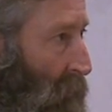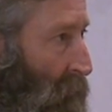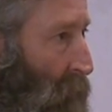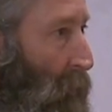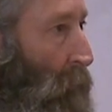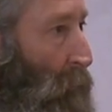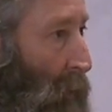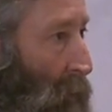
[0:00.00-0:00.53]

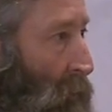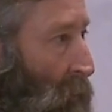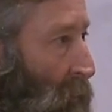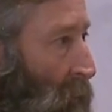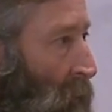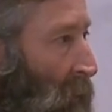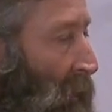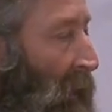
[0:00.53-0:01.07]
for a
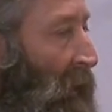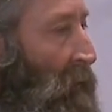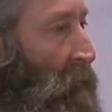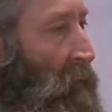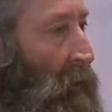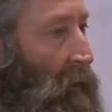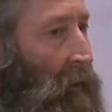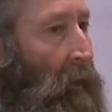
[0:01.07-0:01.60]
broker and you
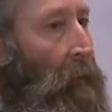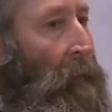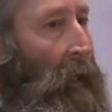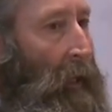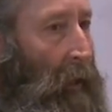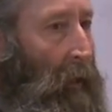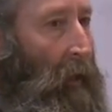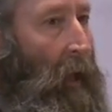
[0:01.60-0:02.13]
can
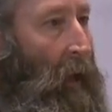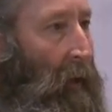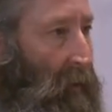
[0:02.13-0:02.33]
eliminate a lot